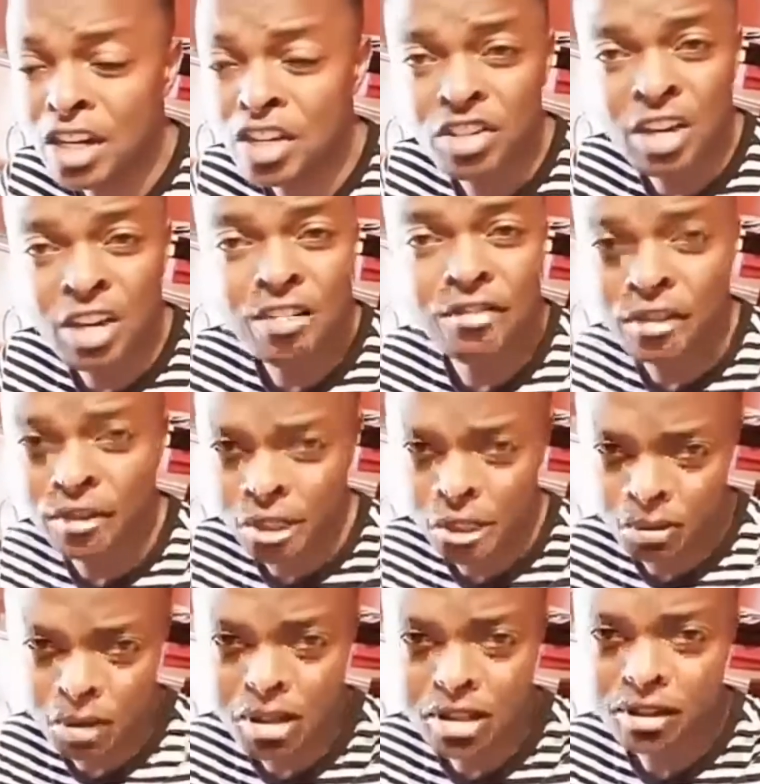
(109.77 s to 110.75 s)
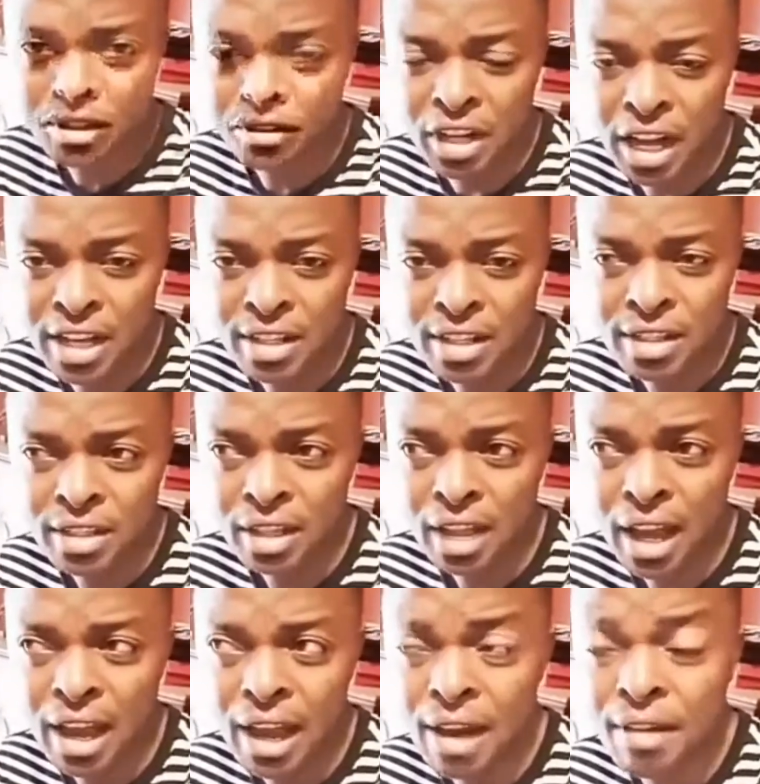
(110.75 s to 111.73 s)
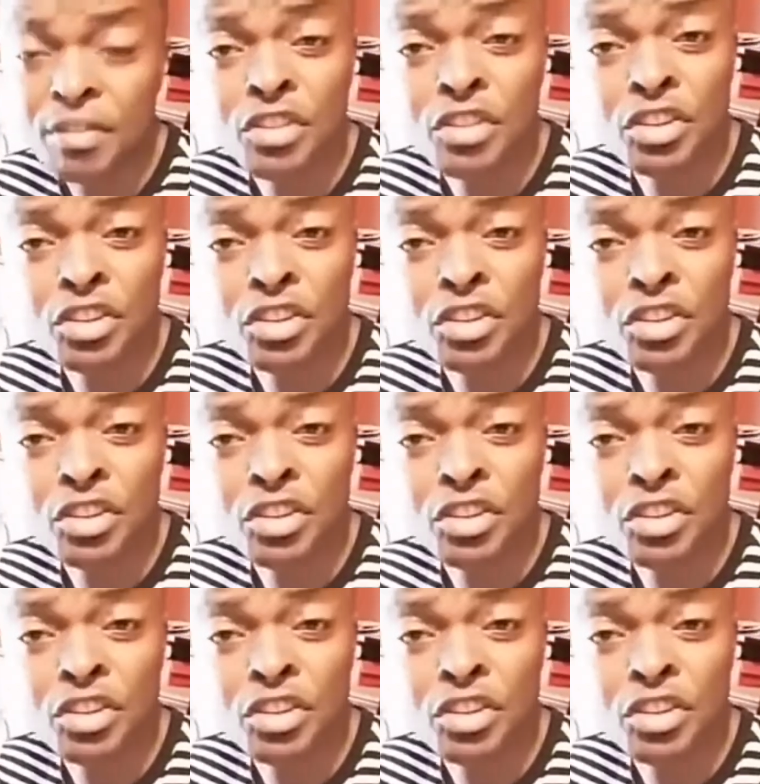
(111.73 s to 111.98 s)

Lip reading: I drive very expensive